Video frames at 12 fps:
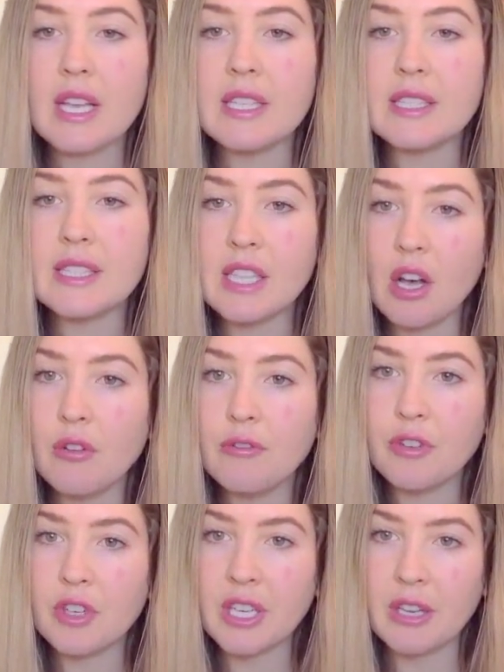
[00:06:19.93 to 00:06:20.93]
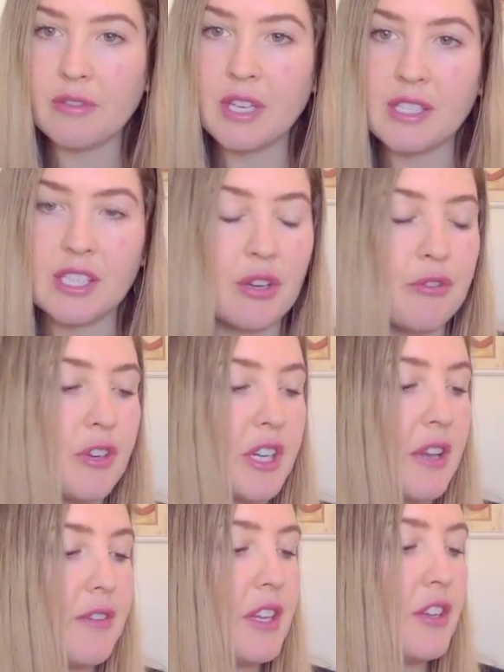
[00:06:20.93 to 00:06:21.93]
self-forgiveness, so
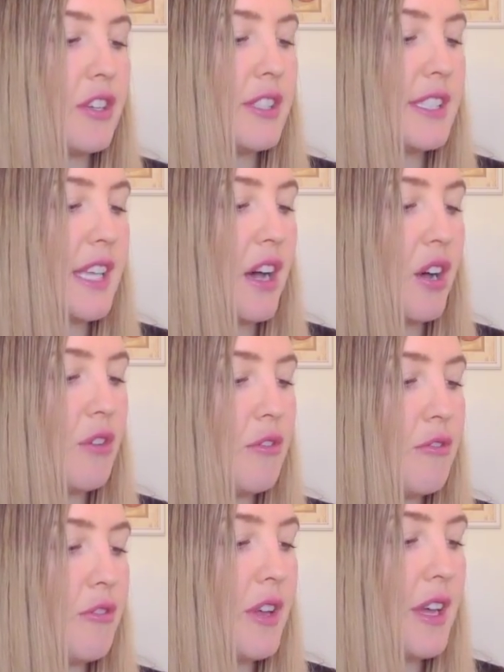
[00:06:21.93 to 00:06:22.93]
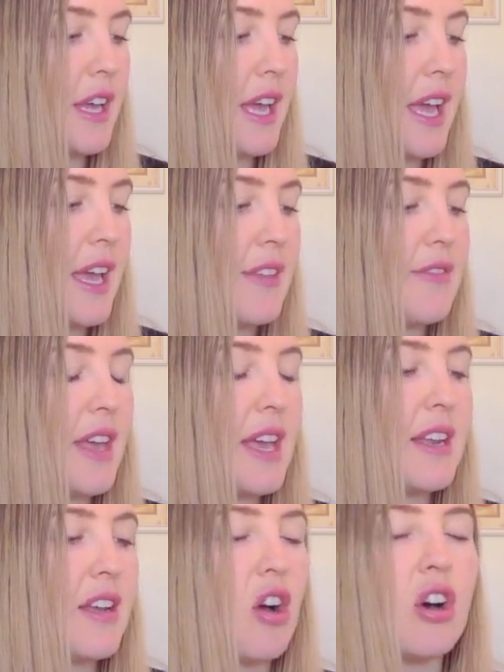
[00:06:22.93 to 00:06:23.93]
forgiving yourself, and
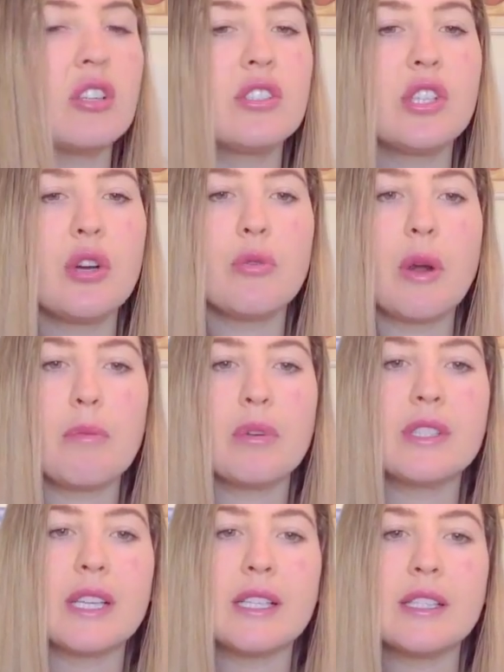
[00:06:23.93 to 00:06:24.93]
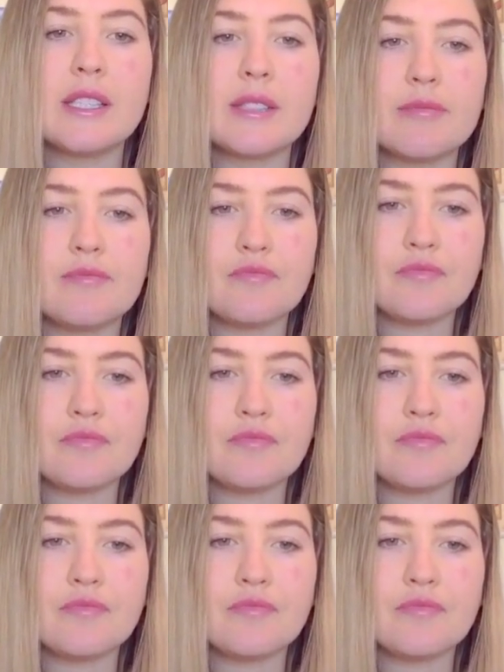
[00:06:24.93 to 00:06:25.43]
then it also represents